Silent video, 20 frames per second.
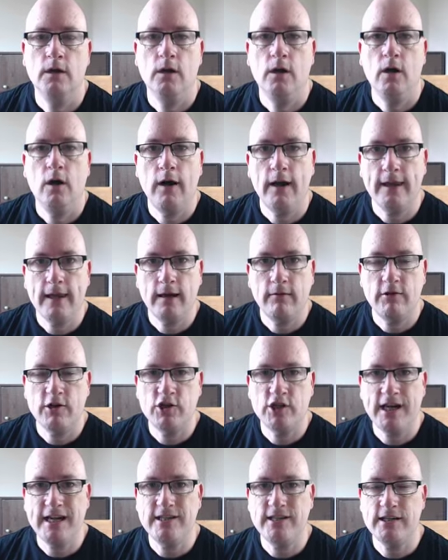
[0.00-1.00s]
Hi there, it's
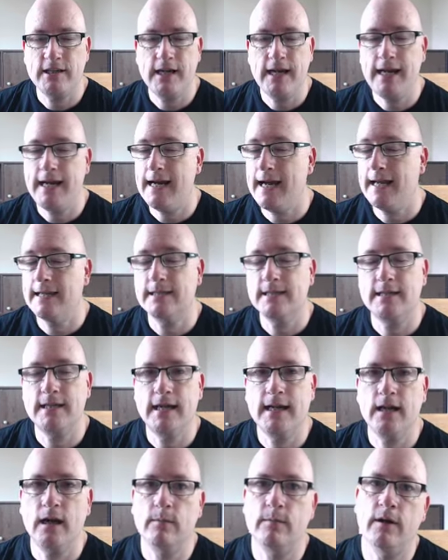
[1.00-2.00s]
Jason here, and
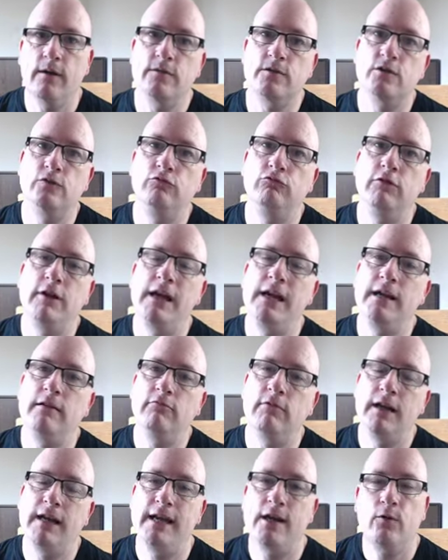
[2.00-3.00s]
today I'm going to
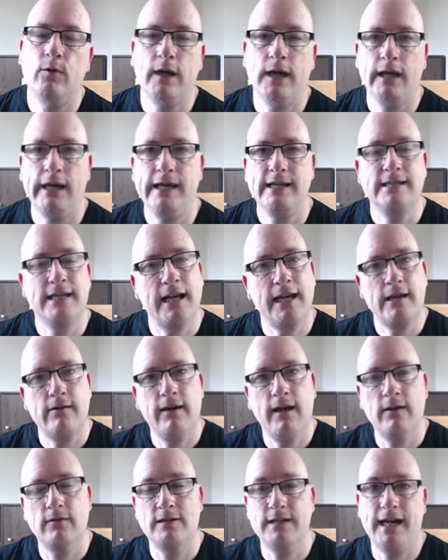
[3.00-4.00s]
really quickly tell you
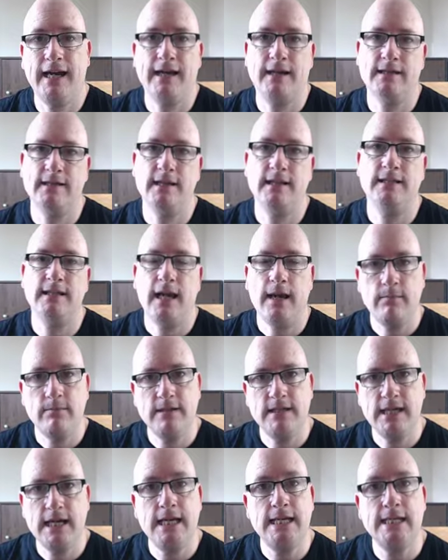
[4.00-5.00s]
how to access
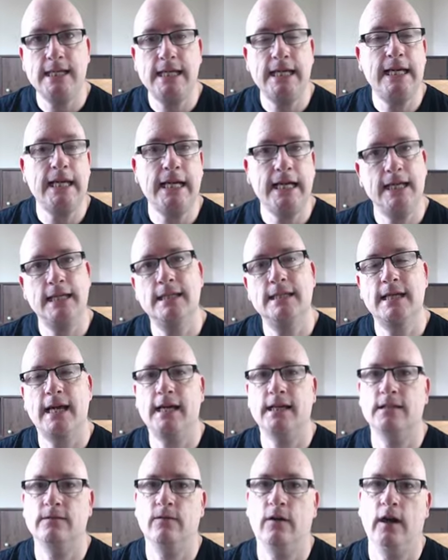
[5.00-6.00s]
MTD in
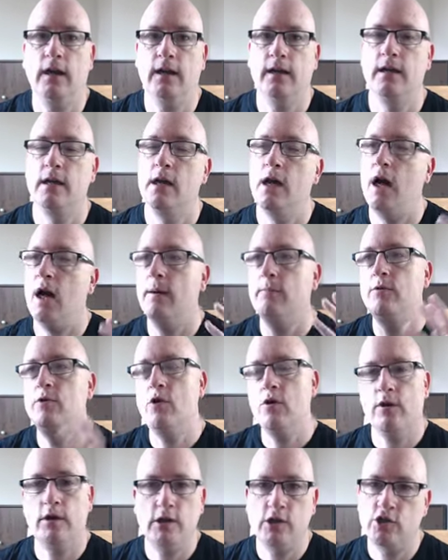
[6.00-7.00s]
Taxfiler. I'm
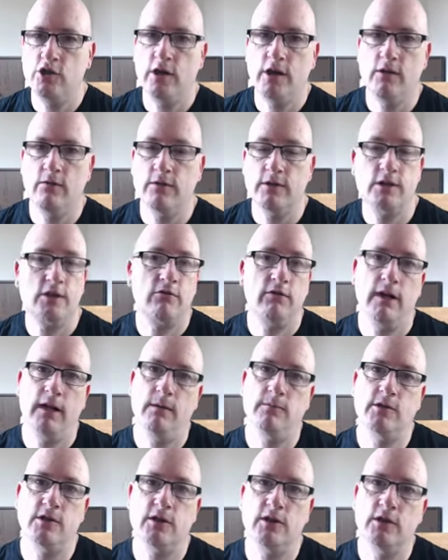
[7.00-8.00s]
not going to show you on the screen, I'm
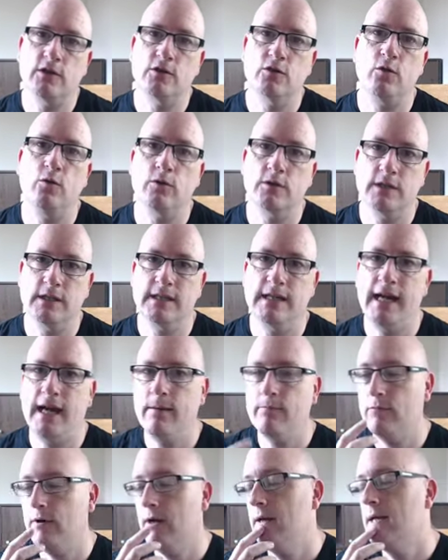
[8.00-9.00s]
just going to talk to the
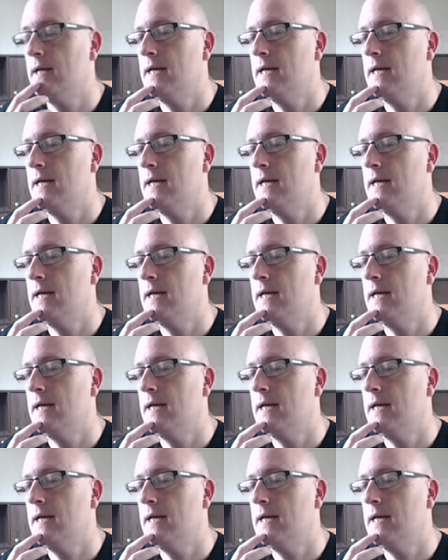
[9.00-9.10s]
camera.